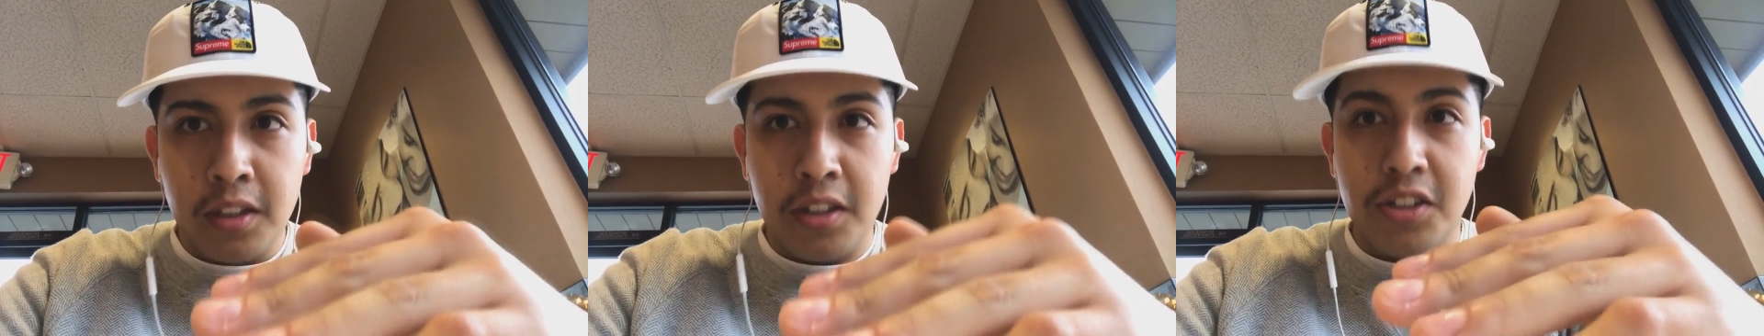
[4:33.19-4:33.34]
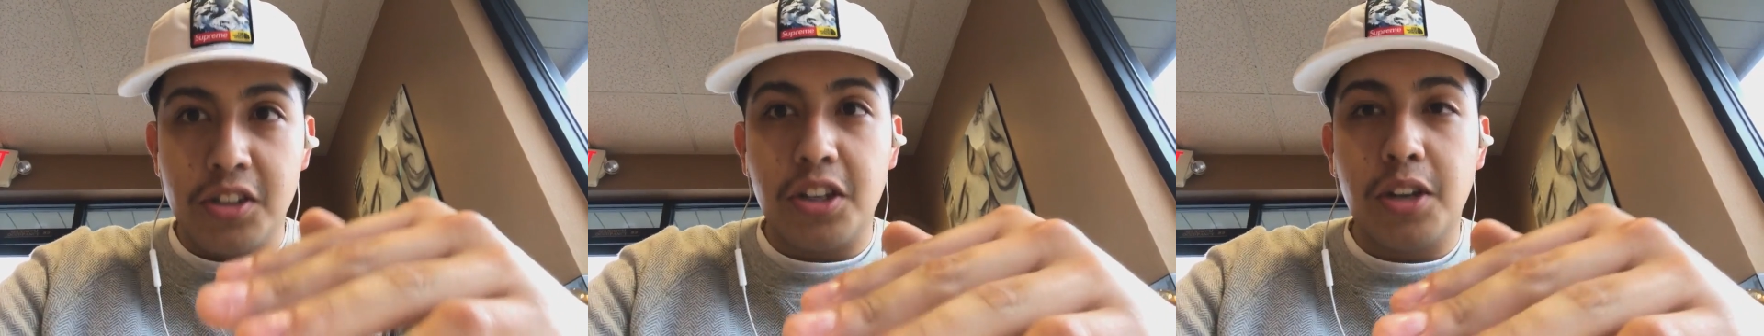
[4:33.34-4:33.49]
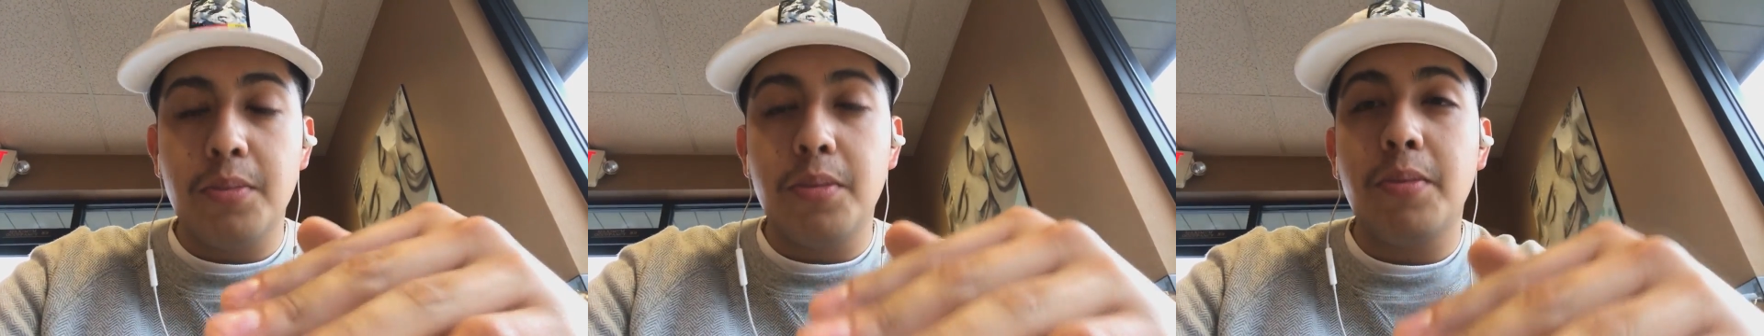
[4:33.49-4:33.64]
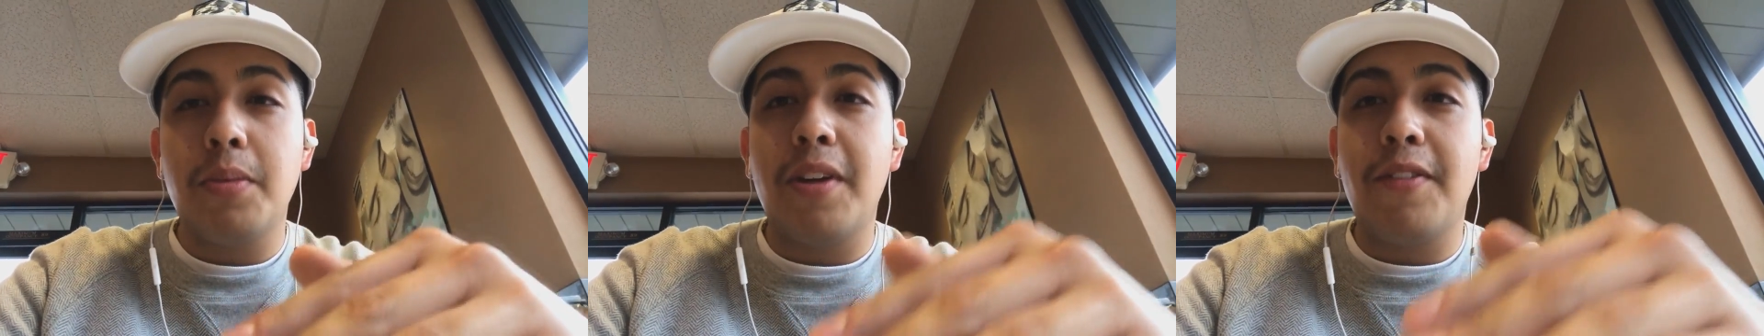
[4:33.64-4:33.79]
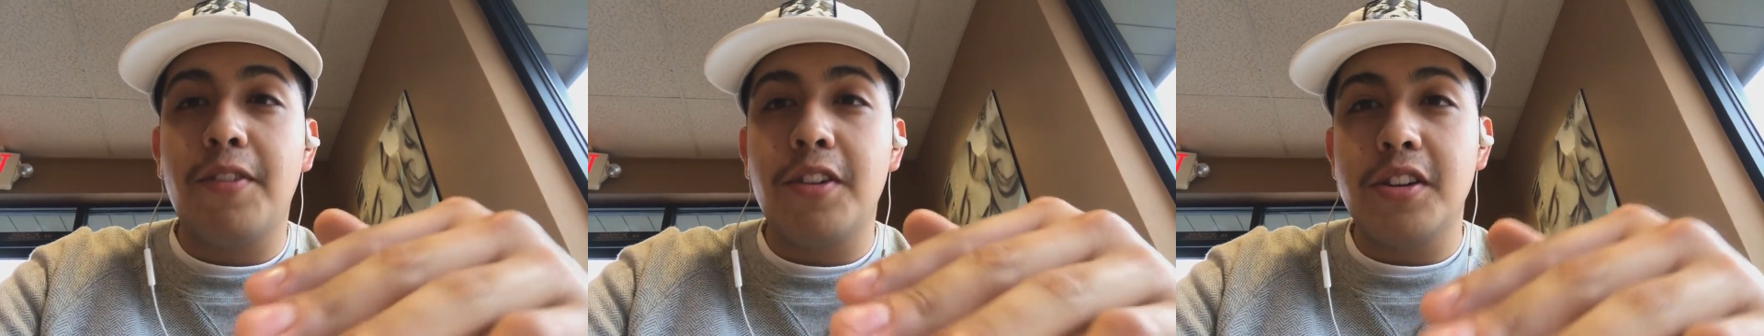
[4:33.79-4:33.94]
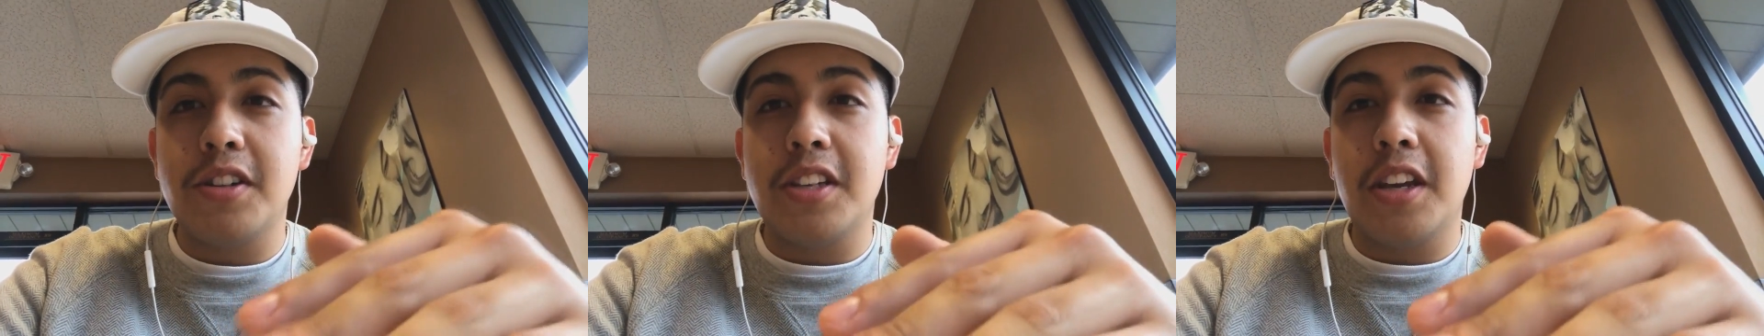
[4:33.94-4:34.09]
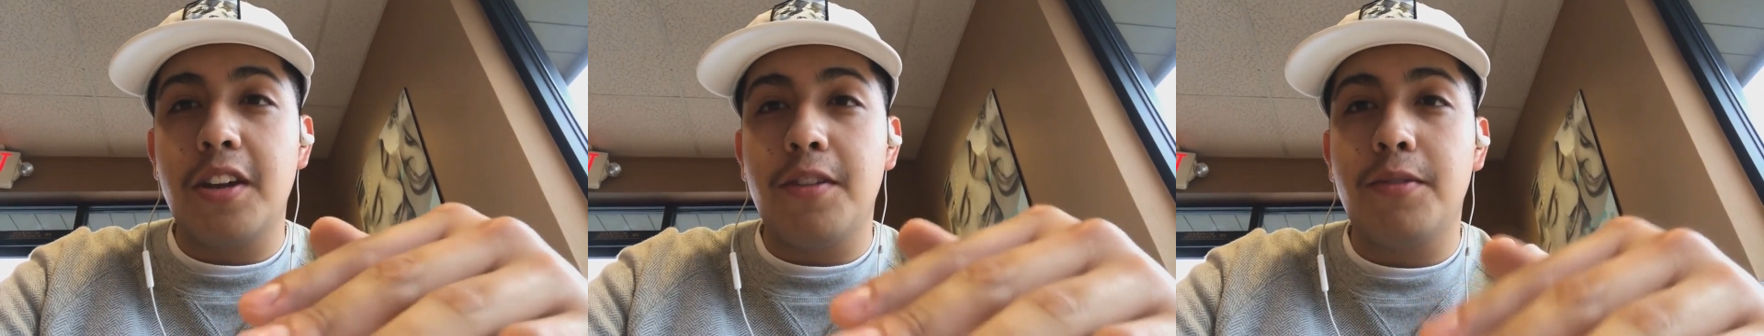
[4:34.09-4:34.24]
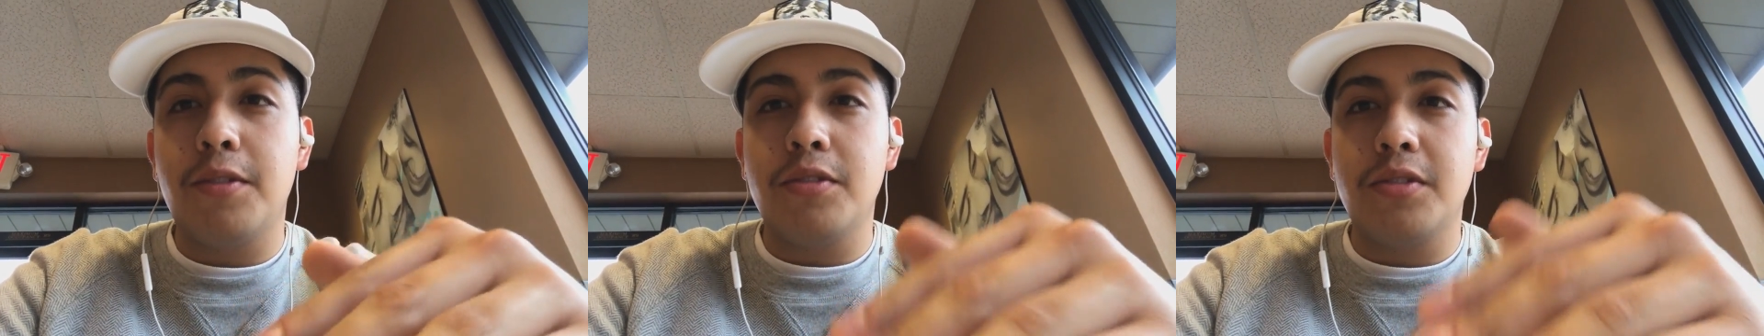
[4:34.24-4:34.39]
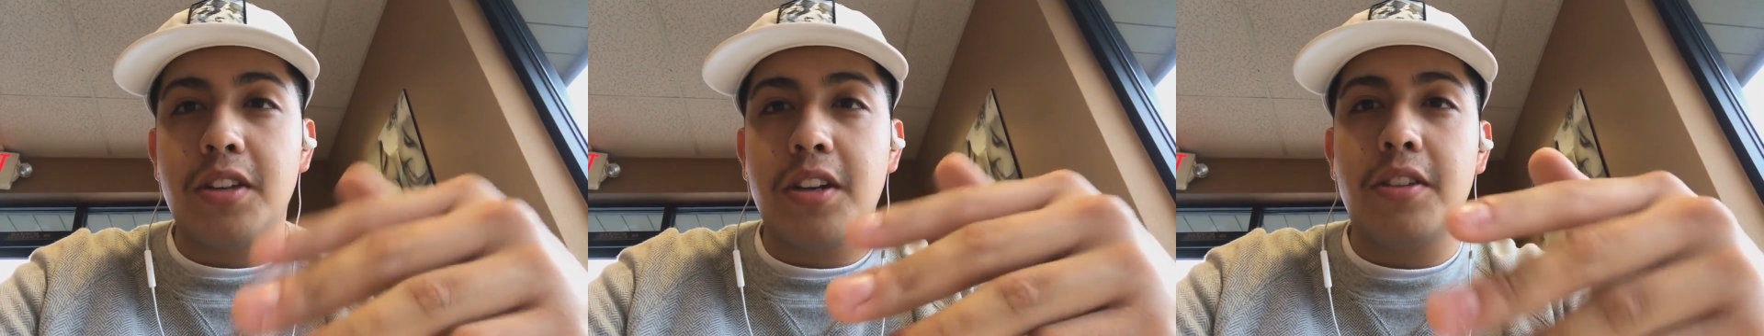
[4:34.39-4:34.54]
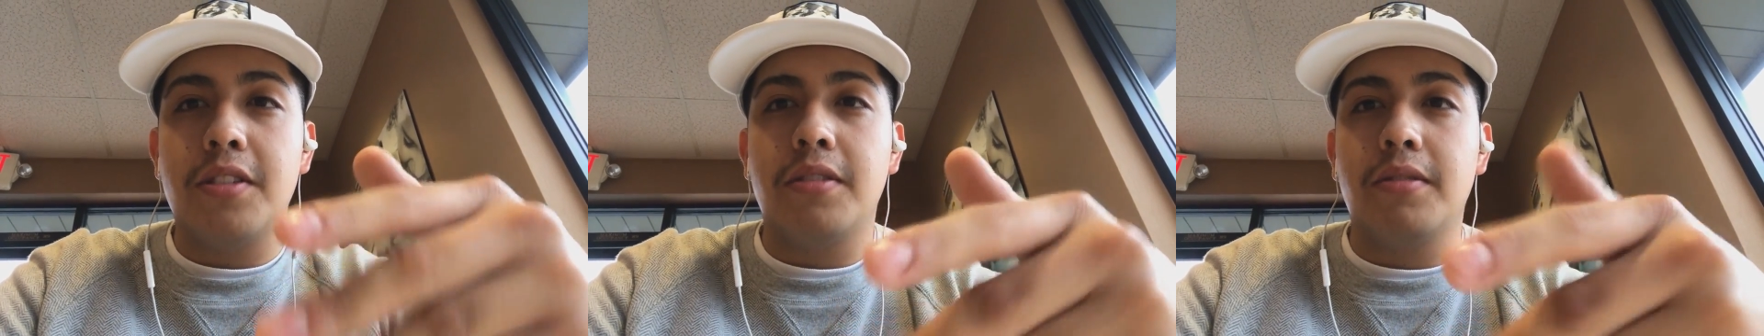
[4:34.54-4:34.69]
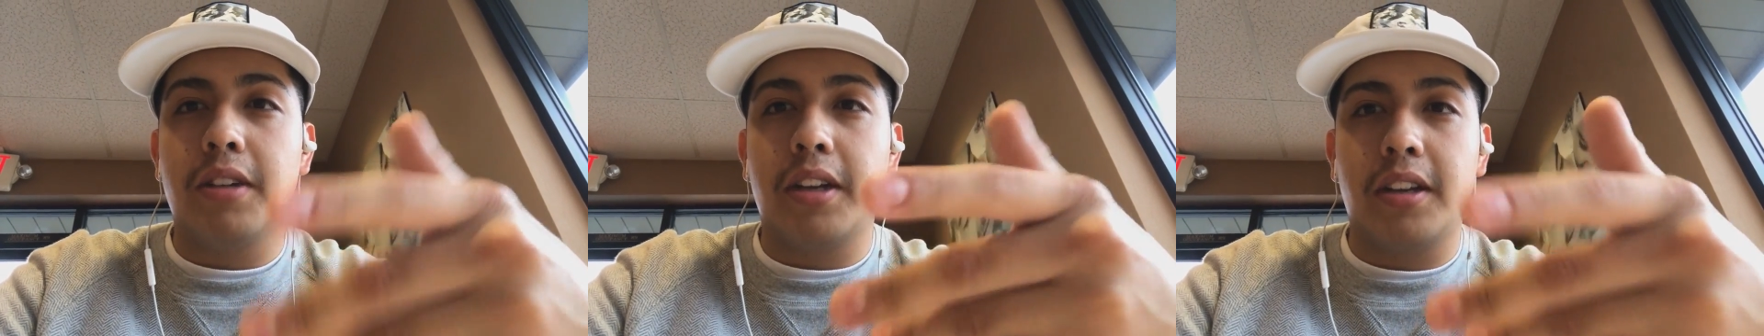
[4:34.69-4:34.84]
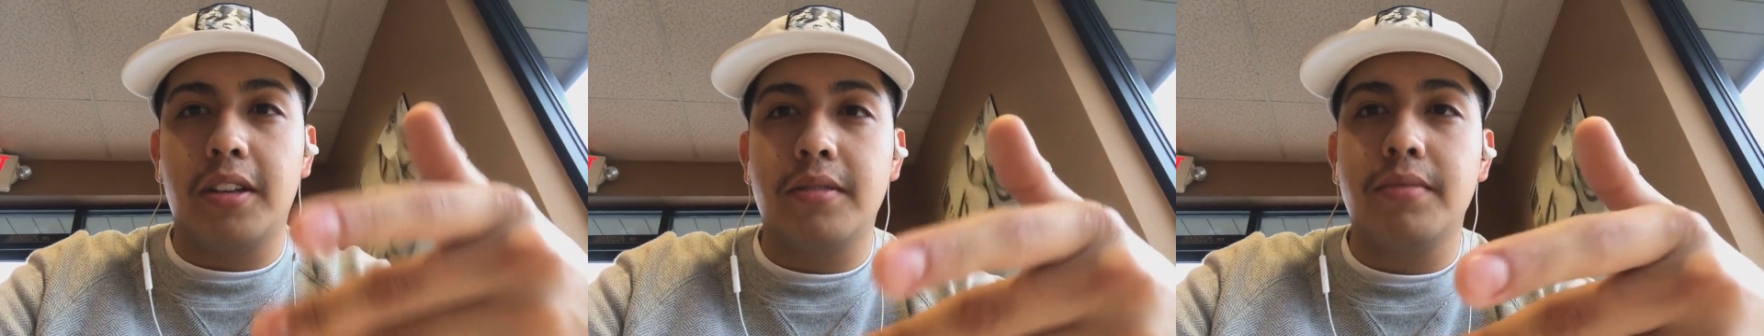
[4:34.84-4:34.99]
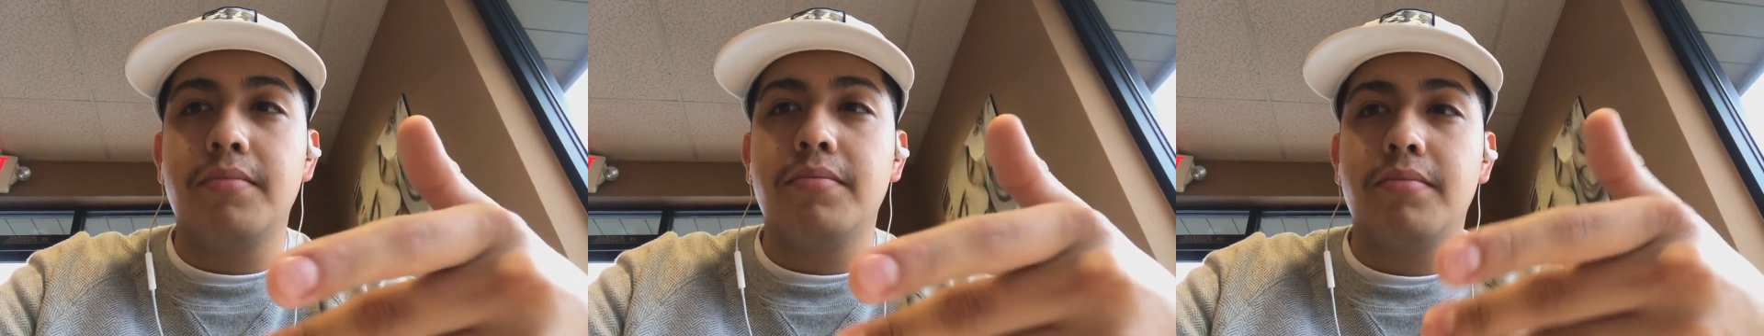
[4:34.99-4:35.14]
these are gonna be my first headphones that are
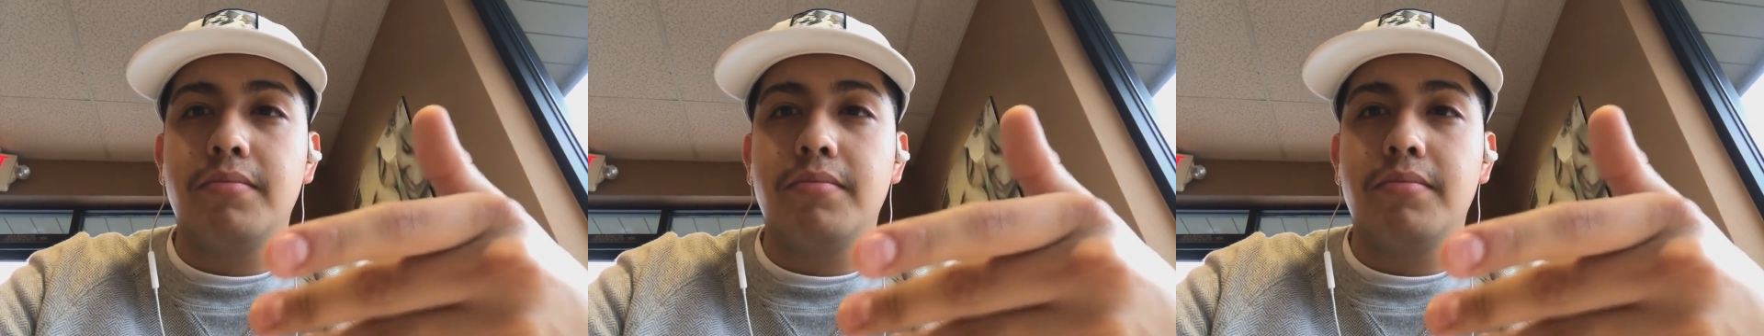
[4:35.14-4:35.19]
like